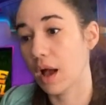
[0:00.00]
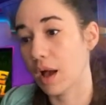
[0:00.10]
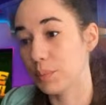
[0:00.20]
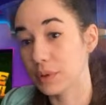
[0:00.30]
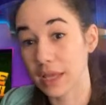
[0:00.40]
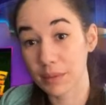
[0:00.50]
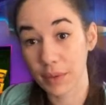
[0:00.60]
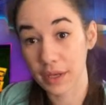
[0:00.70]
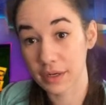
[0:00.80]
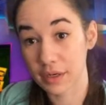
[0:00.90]
play
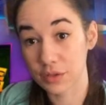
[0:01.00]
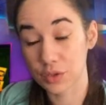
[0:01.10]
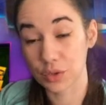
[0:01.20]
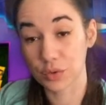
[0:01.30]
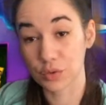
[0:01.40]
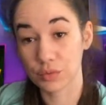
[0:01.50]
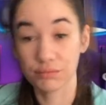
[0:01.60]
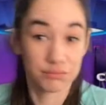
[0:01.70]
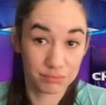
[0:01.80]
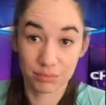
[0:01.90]
button to
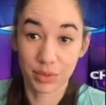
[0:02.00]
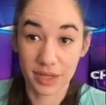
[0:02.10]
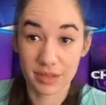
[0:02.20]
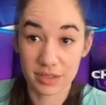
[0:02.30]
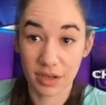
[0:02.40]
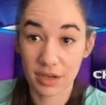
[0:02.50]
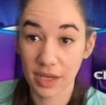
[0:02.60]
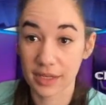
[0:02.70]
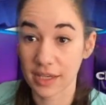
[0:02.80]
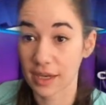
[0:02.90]
play the song
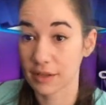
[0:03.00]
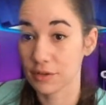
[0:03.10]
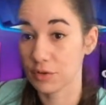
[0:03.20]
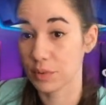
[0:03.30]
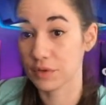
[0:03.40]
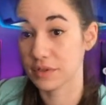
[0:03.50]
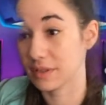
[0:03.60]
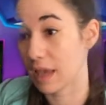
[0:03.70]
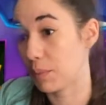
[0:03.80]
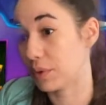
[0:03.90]
and get a little bit of a
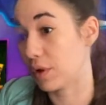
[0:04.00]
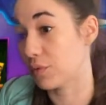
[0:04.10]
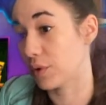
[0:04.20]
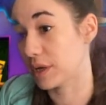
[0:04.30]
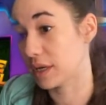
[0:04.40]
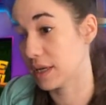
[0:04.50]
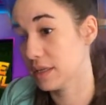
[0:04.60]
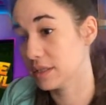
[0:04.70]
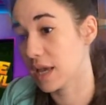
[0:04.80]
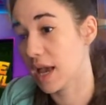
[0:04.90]
sampling of what it is.